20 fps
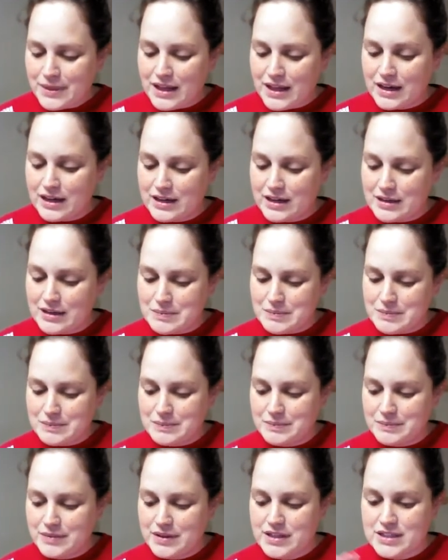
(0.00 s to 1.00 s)

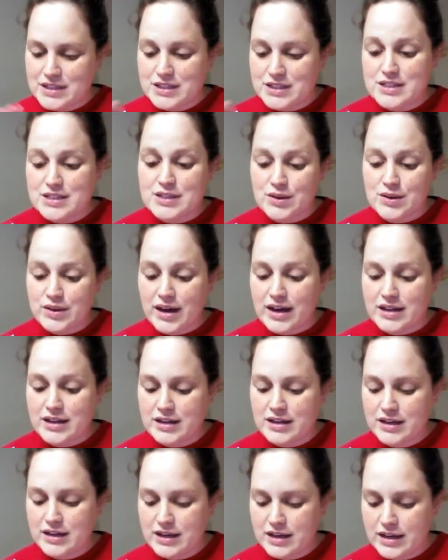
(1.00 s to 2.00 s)
So that
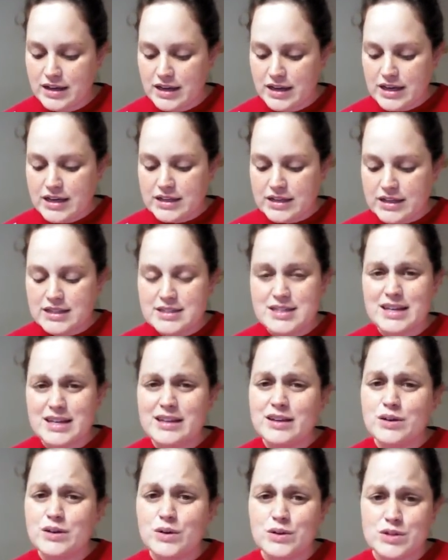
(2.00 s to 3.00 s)
the
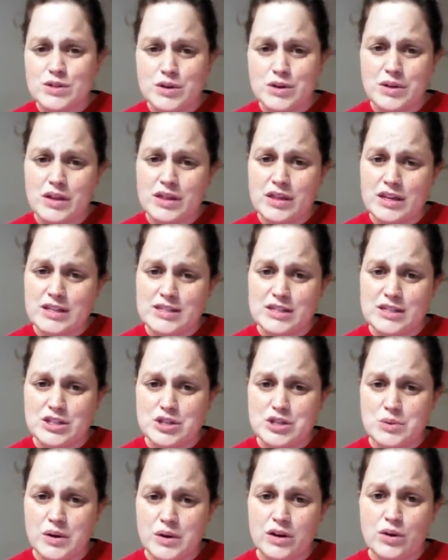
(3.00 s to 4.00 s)
daily goals are the things
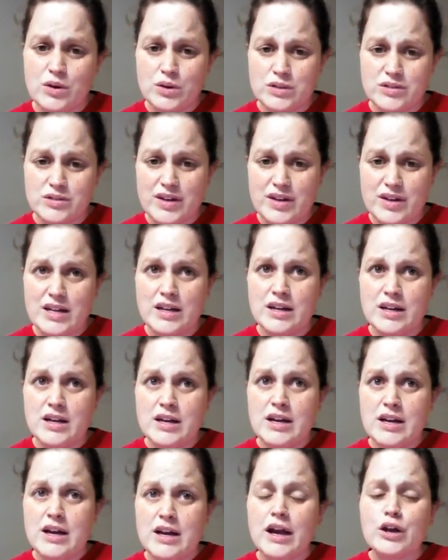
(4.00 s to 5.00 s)
that you want to cultivate
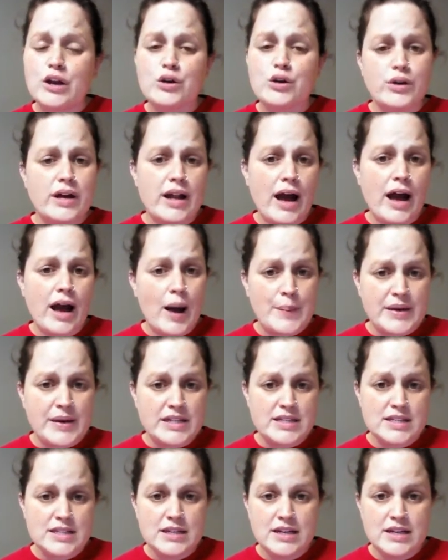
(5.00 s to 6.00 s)
and create
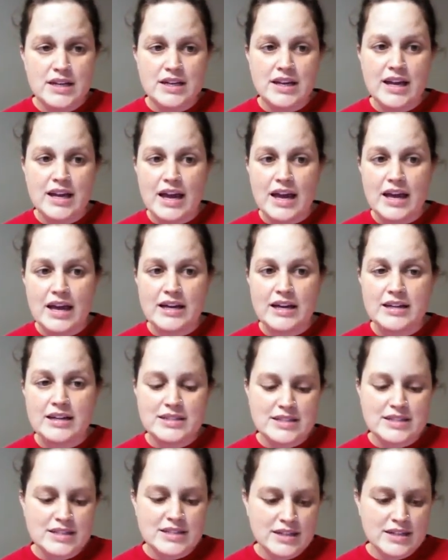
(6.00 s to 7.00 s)
habits.
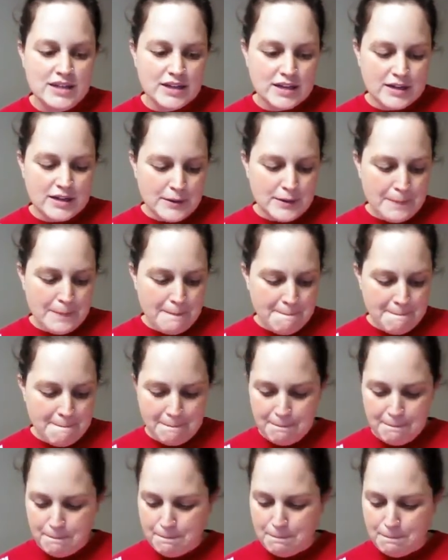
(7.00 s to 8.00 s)
And
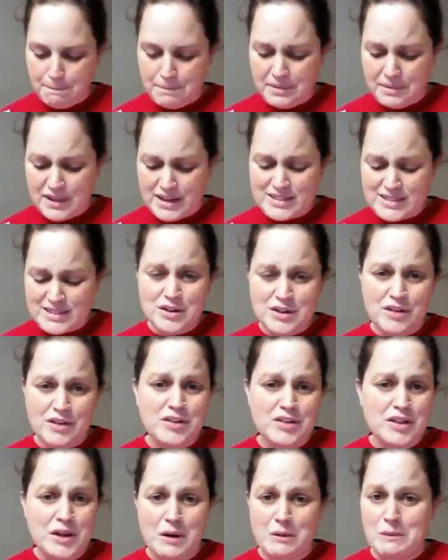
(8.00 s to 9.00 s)
I still have
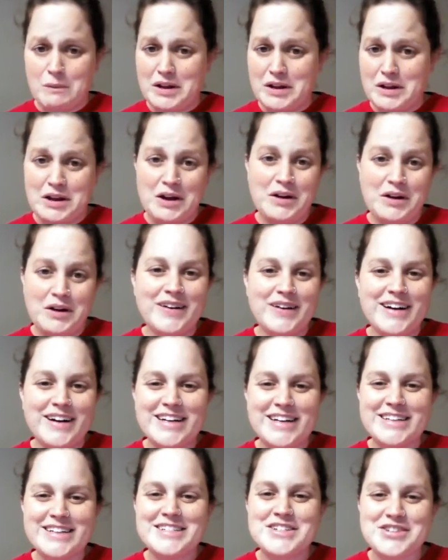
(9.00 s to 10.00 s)
a long way to go
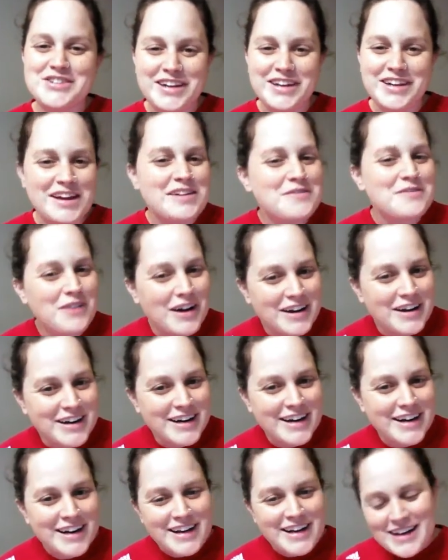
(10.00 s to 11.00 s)
on drinking
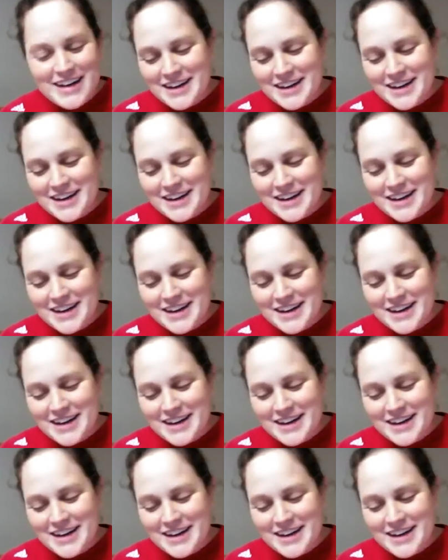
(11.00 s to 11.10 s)
water,